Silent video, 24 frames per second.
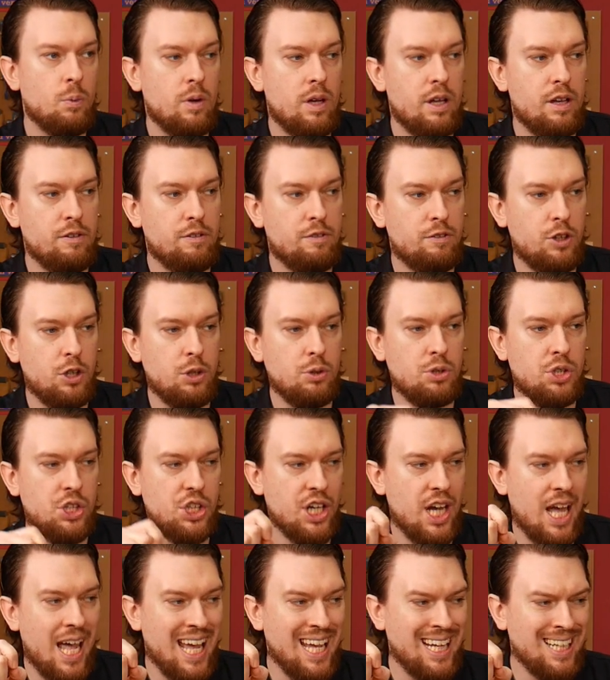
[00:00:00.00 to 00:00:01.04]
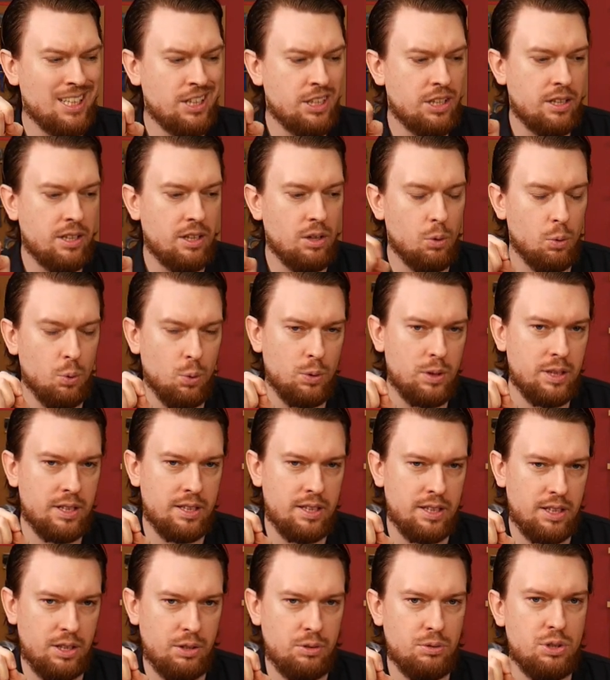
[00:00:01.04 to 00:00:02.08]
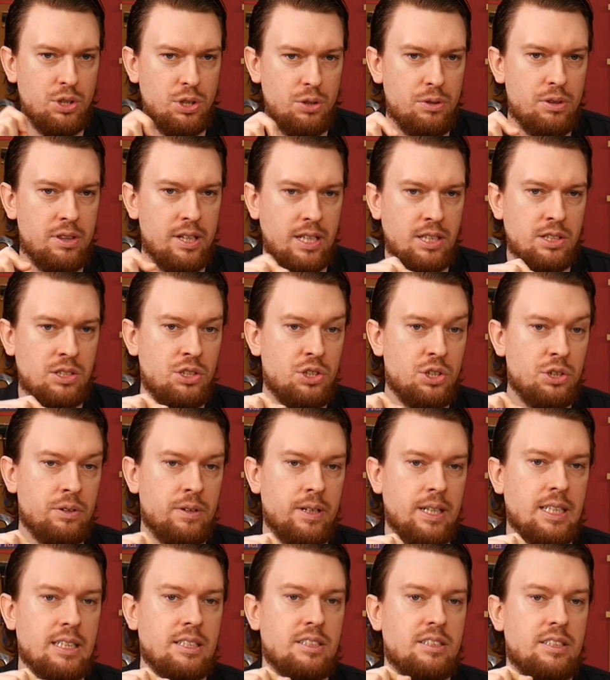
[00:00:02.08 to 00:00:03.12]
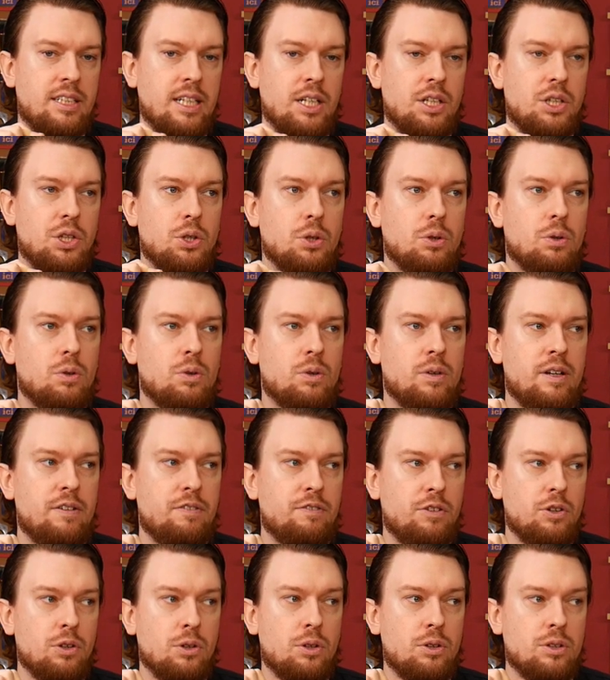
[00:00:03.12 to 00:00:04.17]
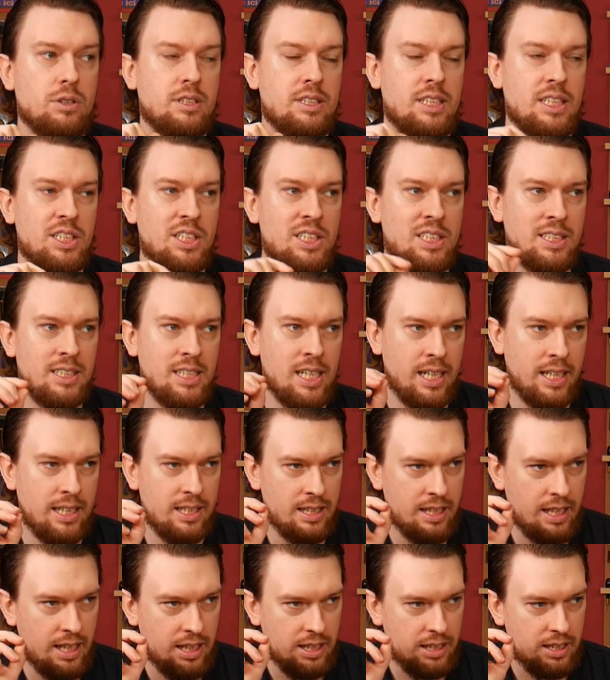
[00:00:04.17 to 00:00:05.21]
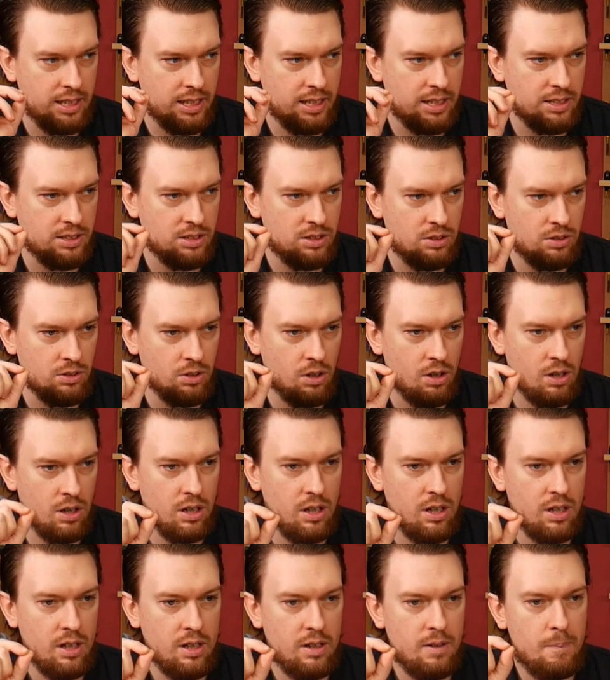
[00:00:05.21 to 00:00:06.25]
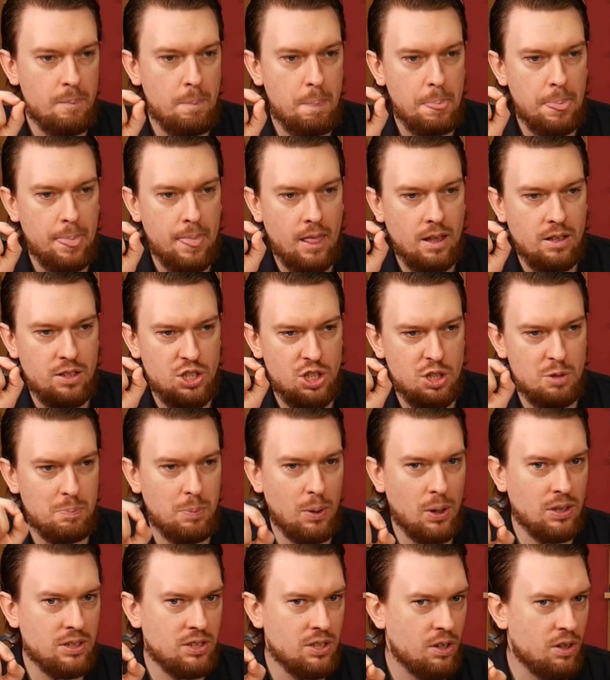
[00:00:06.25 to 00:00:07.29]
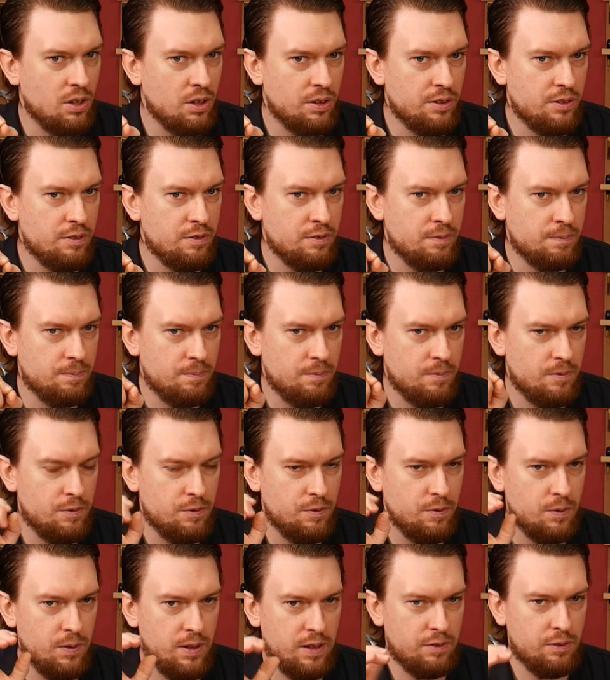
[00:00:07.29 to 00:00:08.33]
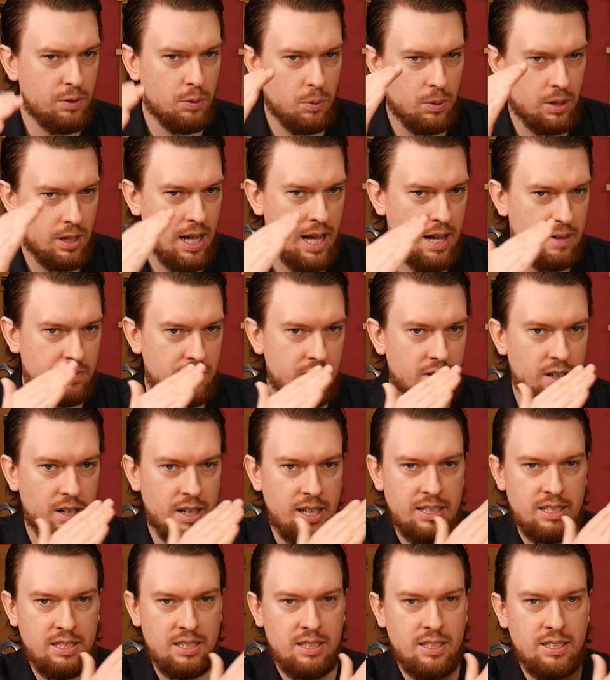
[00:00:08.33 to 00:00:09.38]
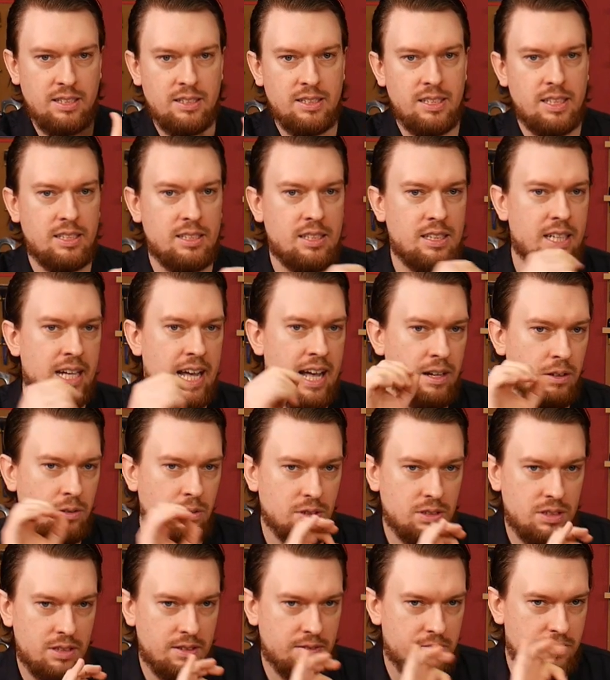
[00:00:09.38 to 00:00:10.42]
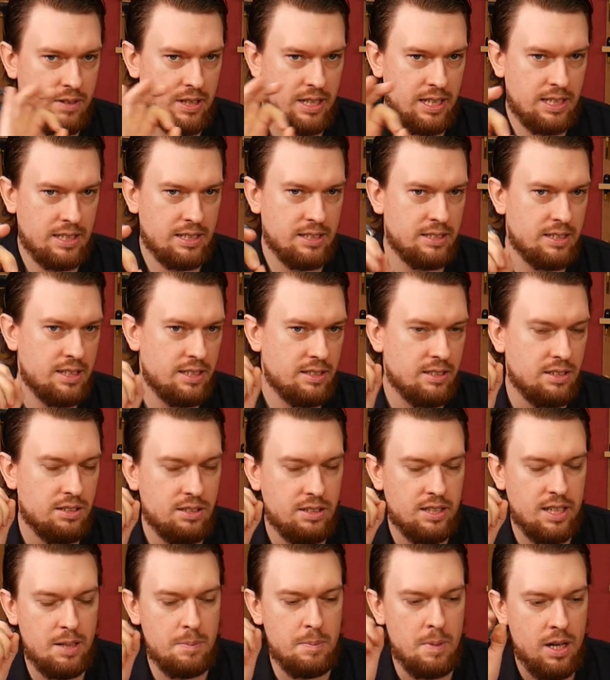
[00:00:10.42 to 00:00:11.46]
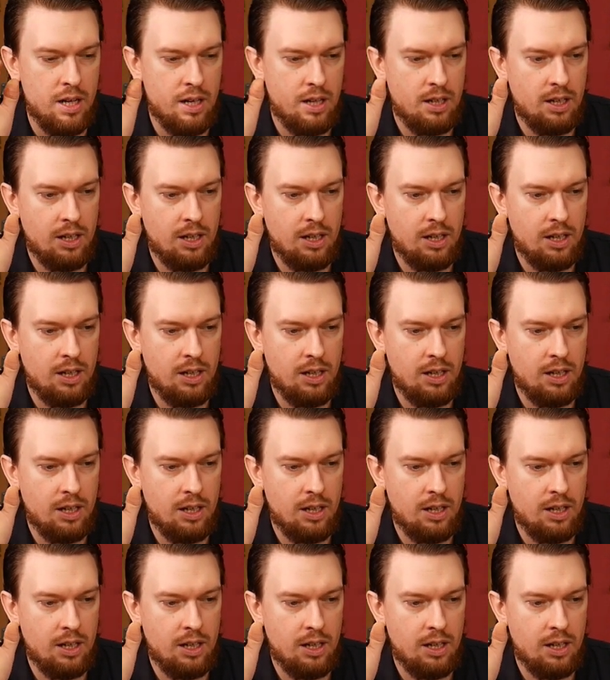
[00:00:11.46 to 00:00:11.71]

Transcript: If you change the order that you do things during a stitch, or if your stitching technique is not spot on, if you want to have nice, consistent angles and a very consistent seam,